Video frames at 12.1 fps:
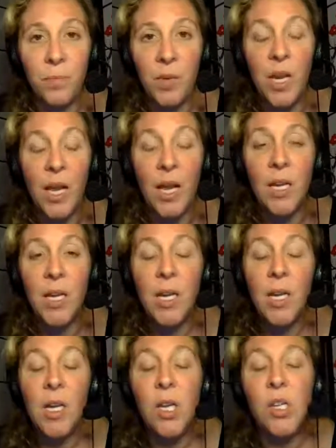Okay,
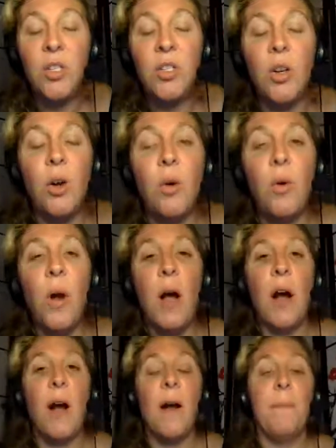so
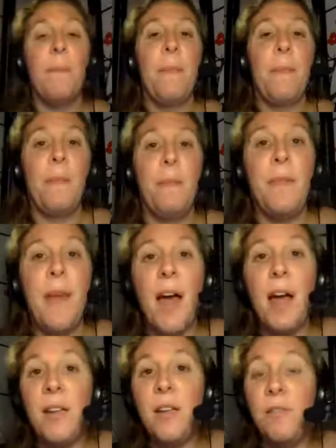
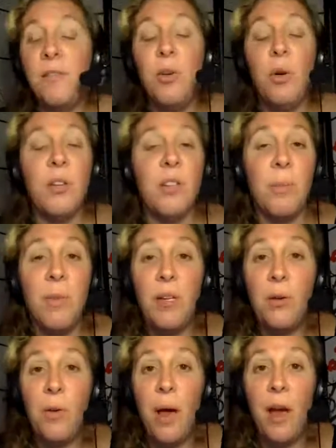that if you are somebody
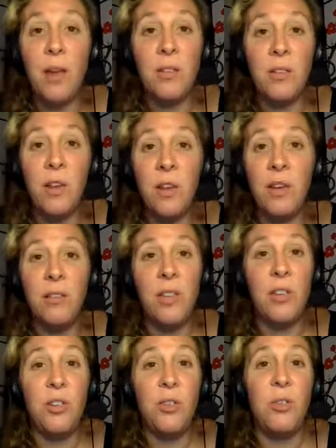who has gut health
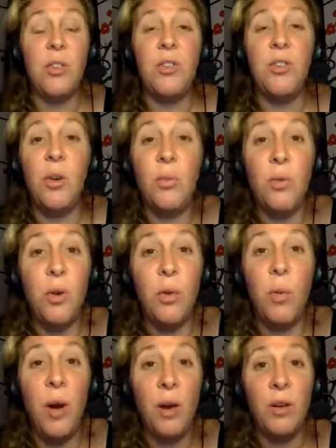issues and don't know
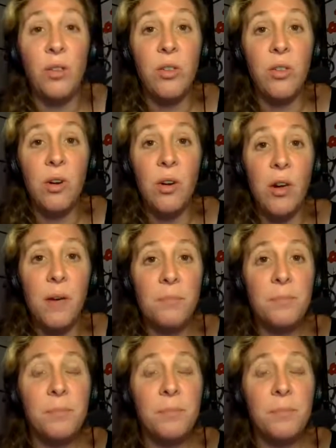where to start,